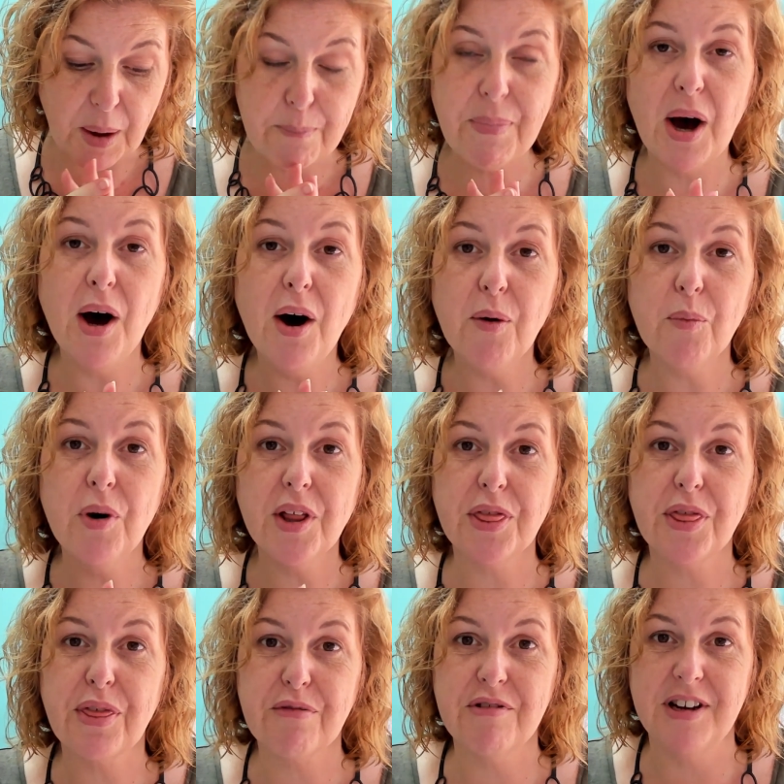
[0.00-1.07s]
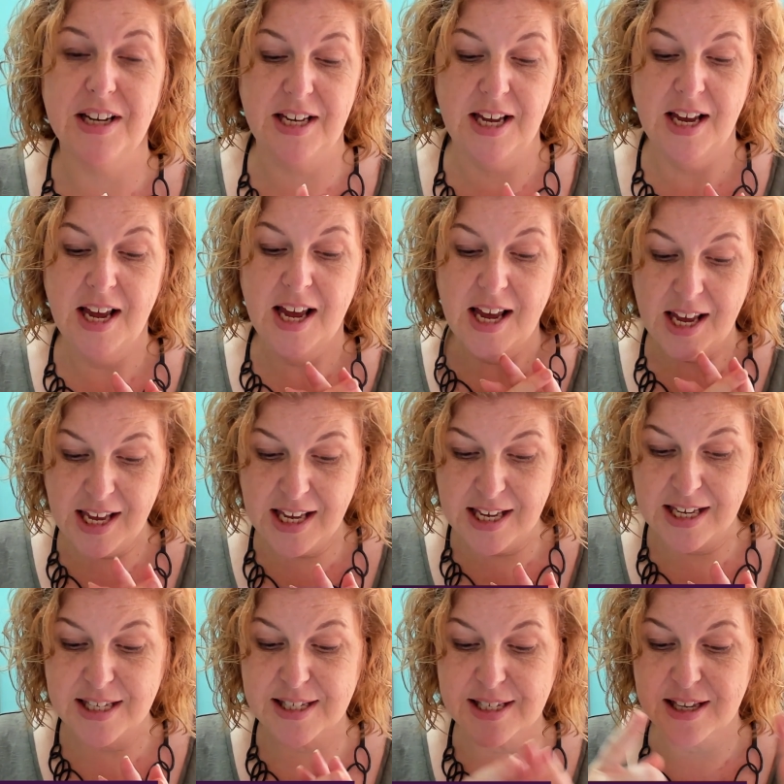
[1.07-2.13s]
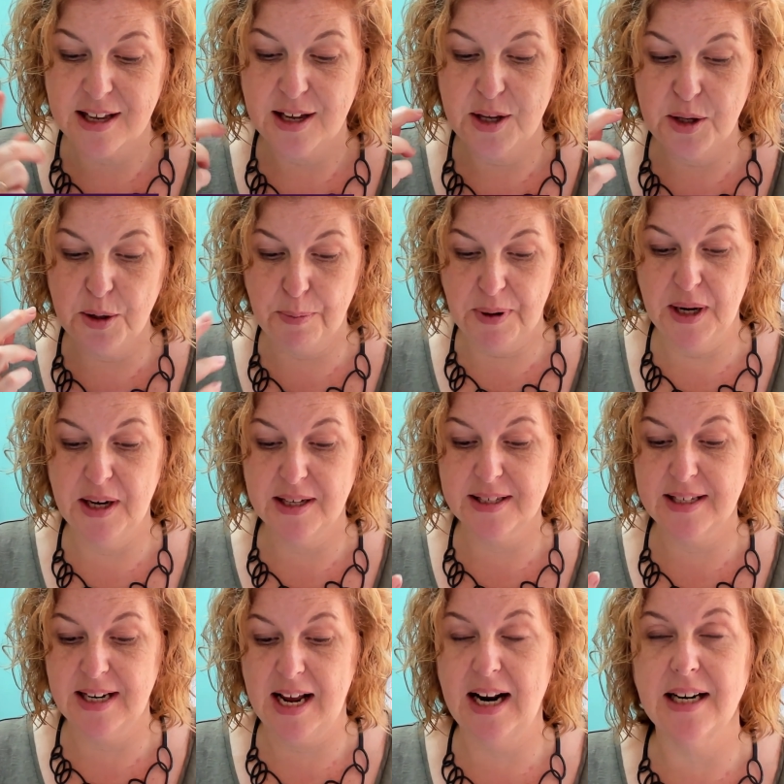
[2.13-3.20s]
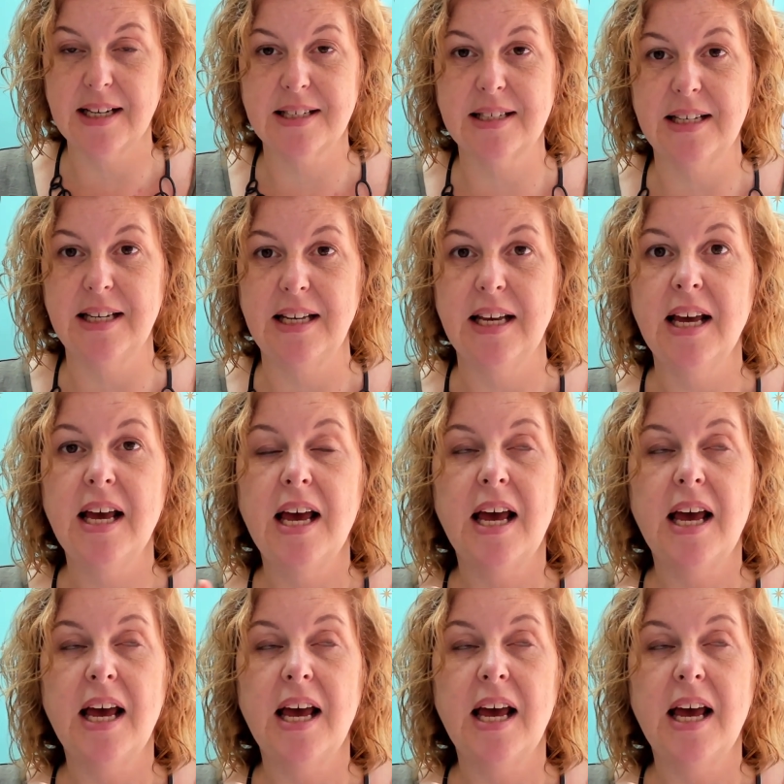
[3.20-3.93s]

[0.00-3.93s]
Part 1-3 is your personality.